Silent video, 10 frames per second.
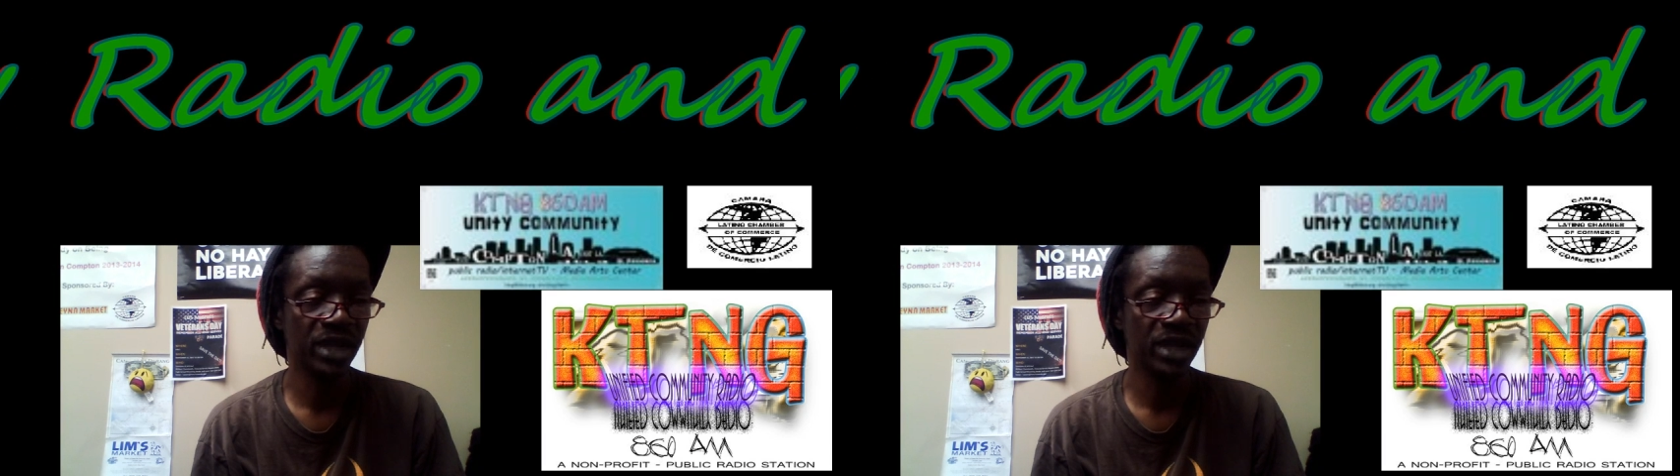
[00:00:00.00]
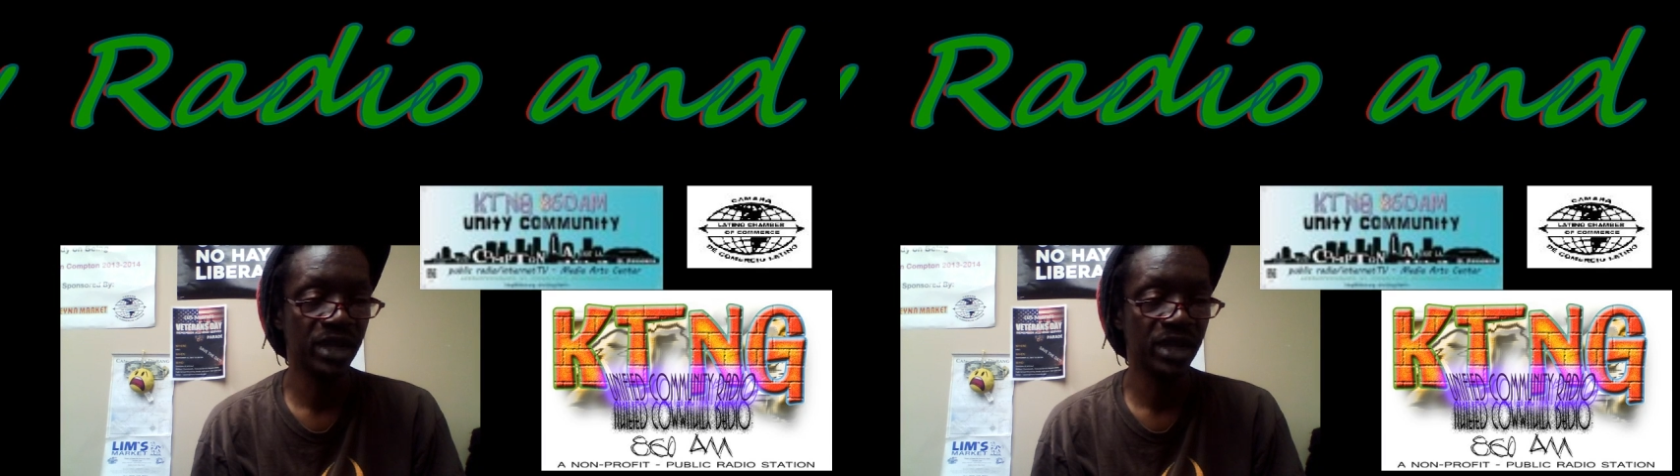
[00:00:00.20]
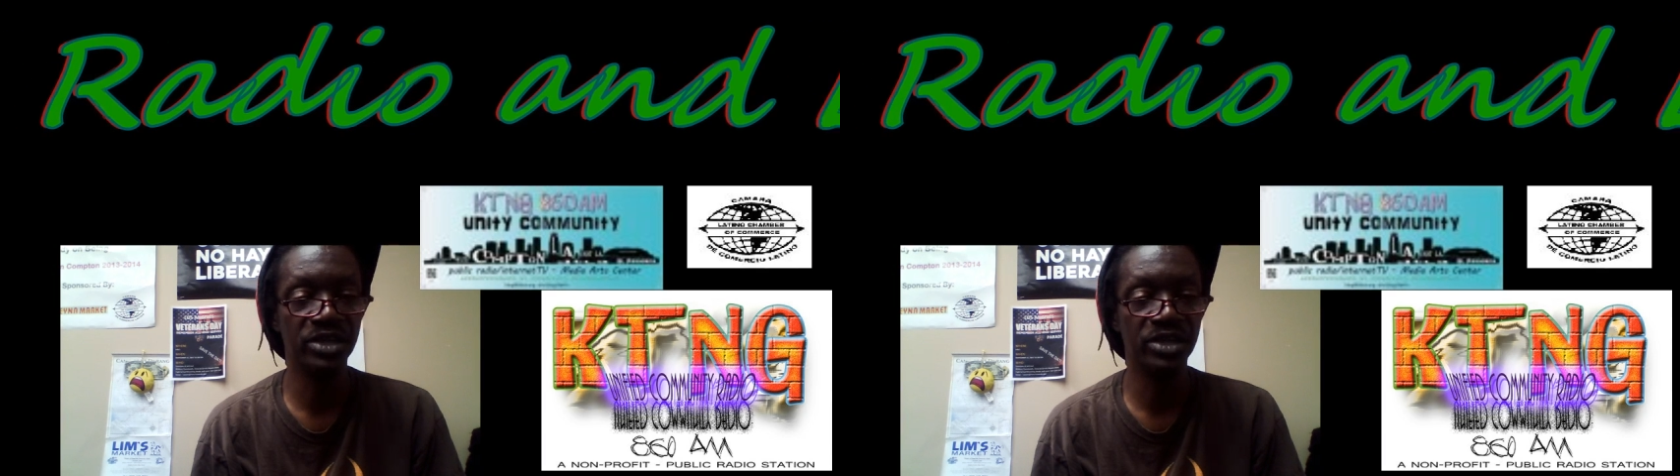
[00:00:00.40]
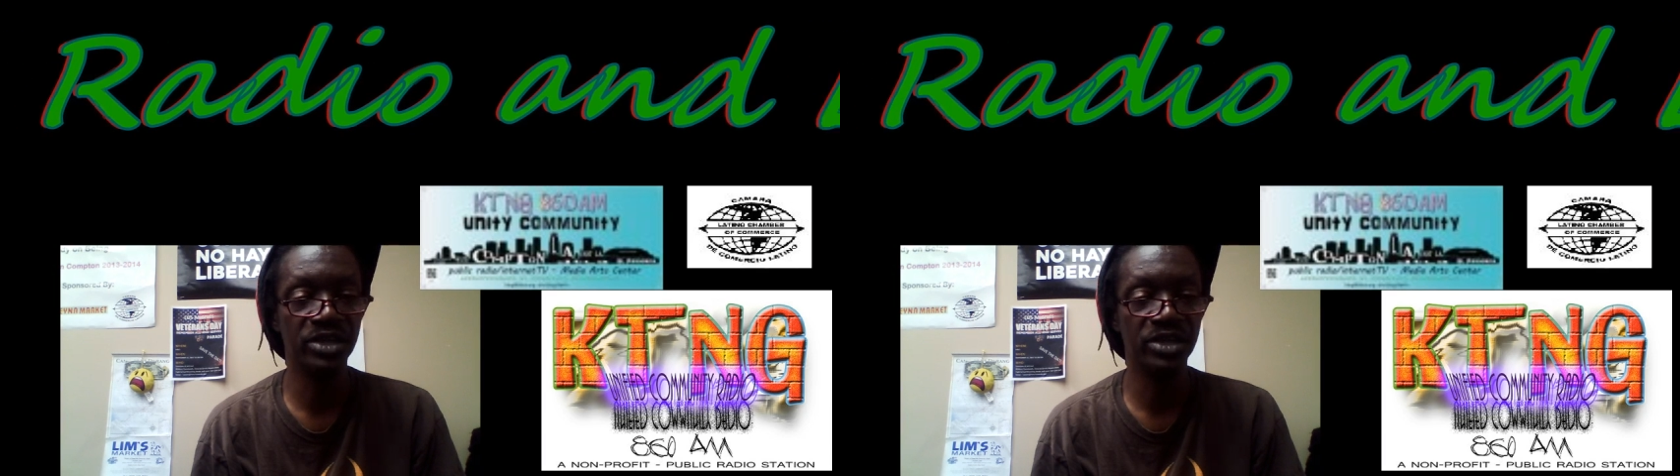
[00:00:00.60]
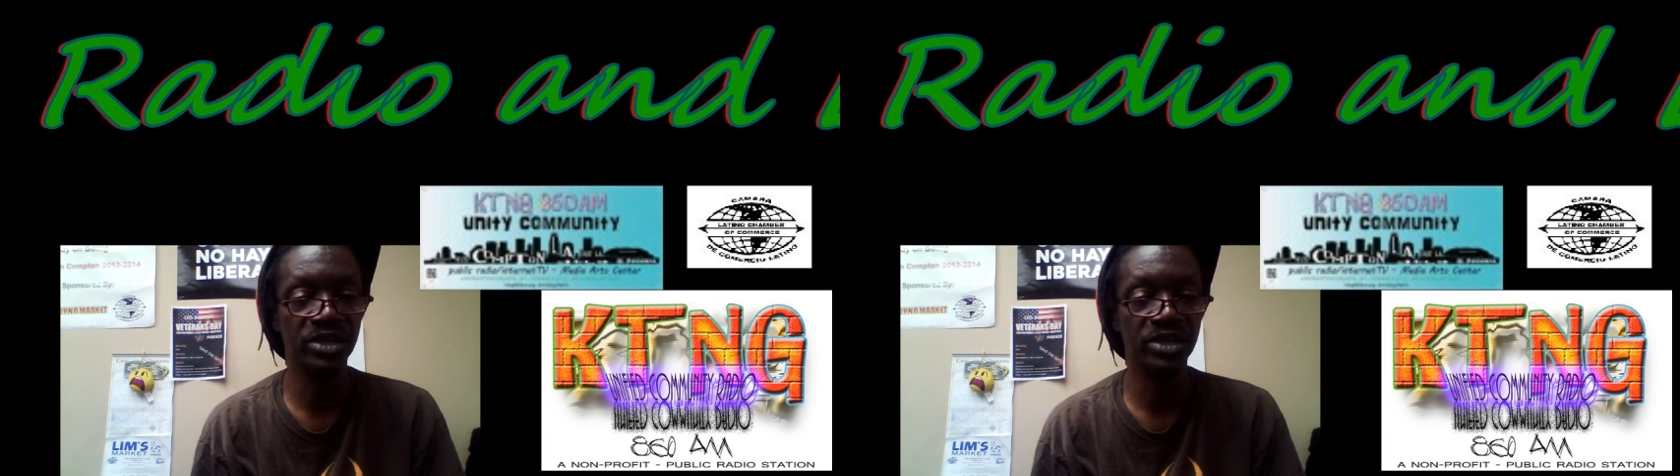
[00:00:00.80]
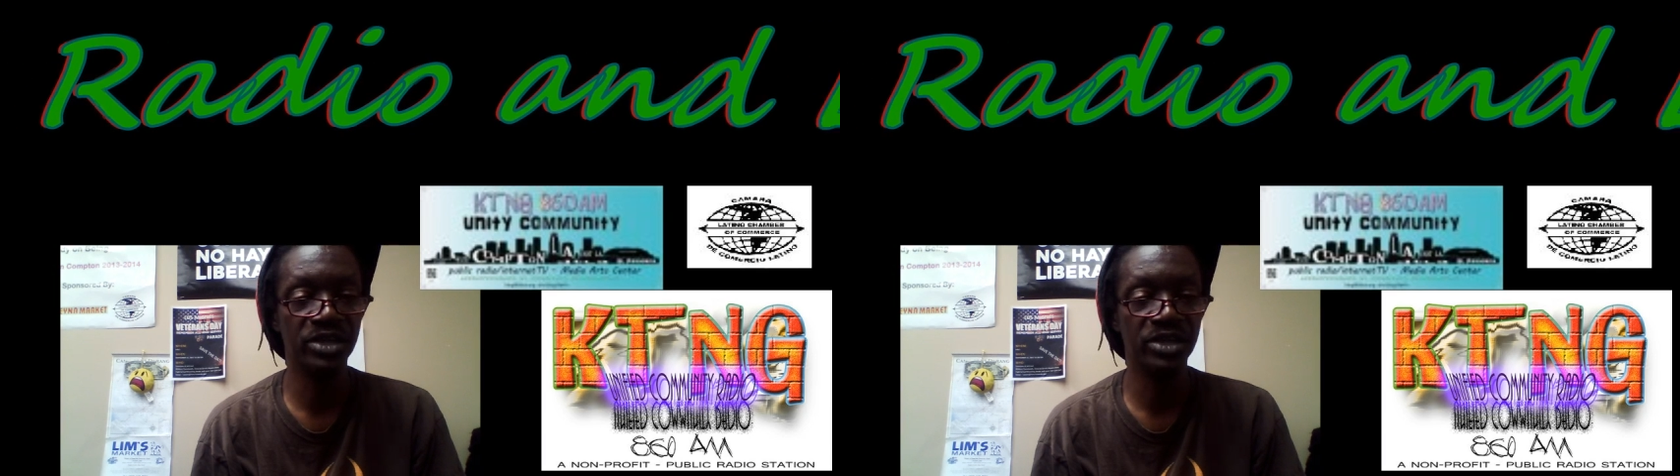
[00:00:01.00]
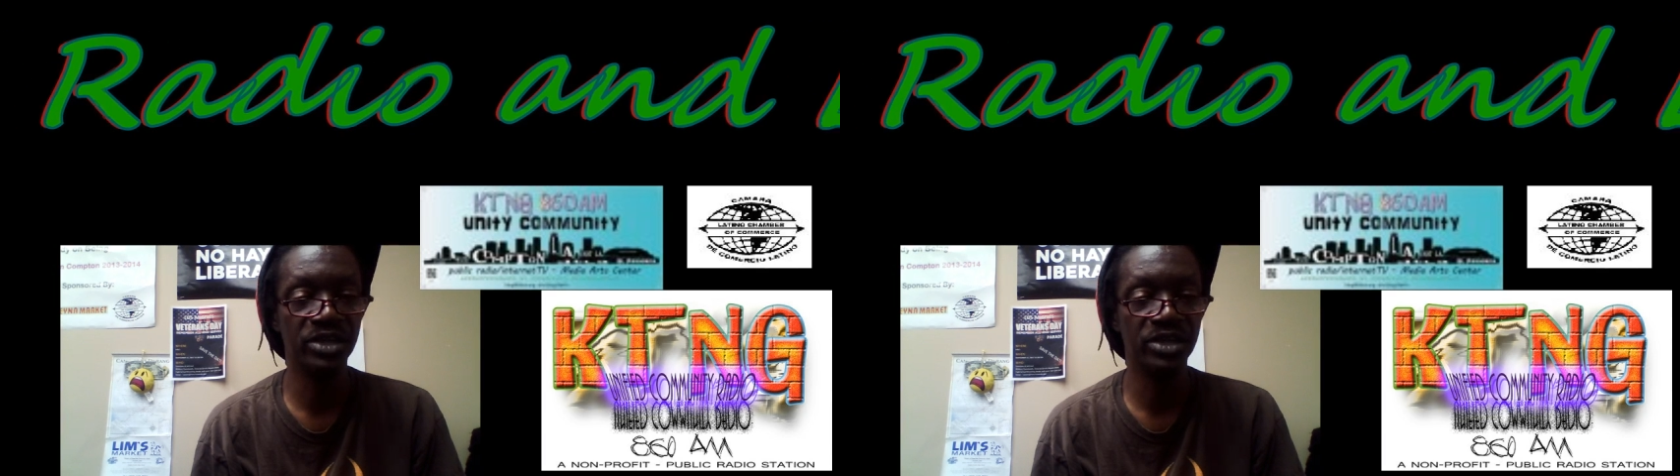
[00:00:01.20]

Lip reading: We need to raise our own money.